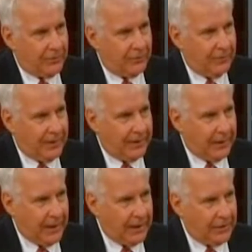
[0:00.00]
off the
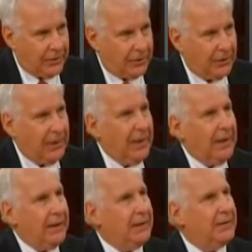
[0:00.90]
medication
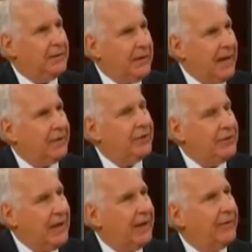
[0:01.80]
is that
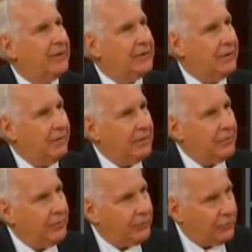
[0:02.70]
she's having a
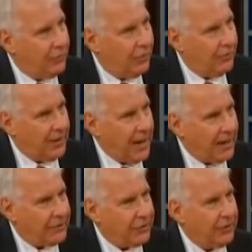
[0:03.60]
serious withdrawal
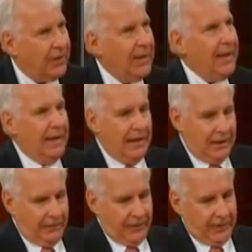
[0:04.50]
reaction.
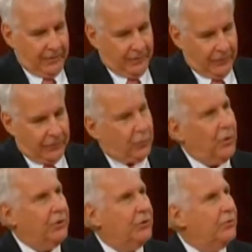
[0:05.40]
If in the first
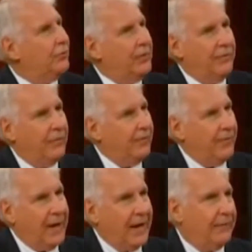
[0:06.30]
1, 2, 3, 4,
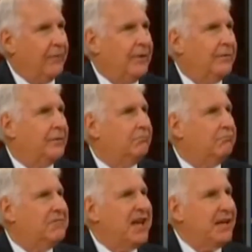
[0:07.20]
5, or even
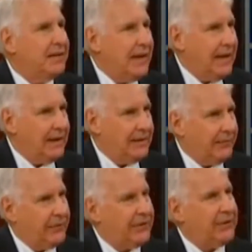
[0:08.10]
10 days
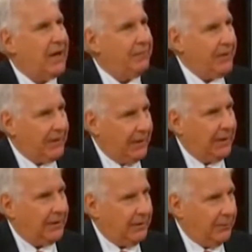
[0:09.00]
after stopping an
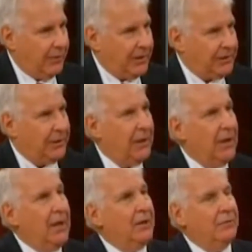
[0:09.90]
antidepressant,
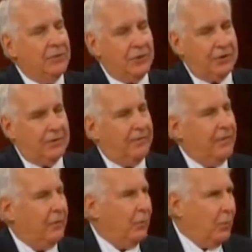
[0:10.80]
you start to
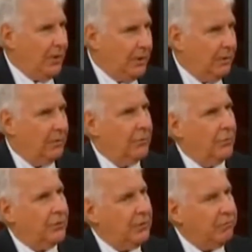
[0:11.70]
feel weird
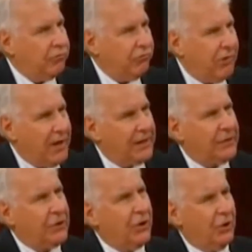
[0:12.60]
or
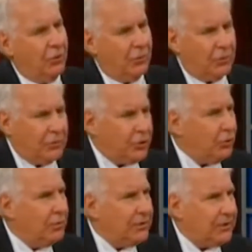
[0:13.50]
depressed or
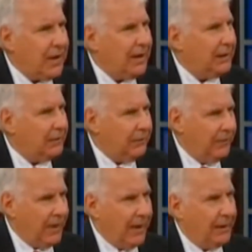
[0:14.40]
suicidal or
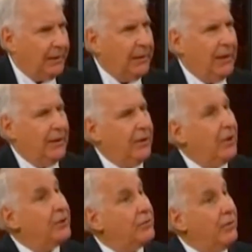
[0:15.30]
violent, the
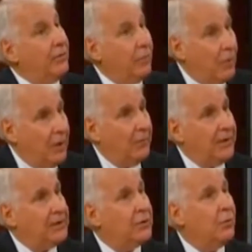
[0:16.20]
odds are
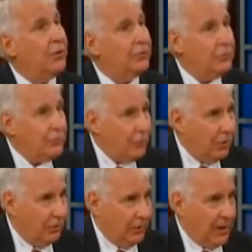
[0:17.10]
overwhelming. It's a
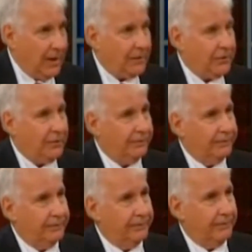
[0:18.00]
withdrawal reaction. Tanya, are
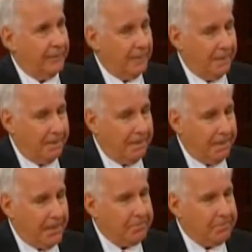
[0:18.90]
you still on the line?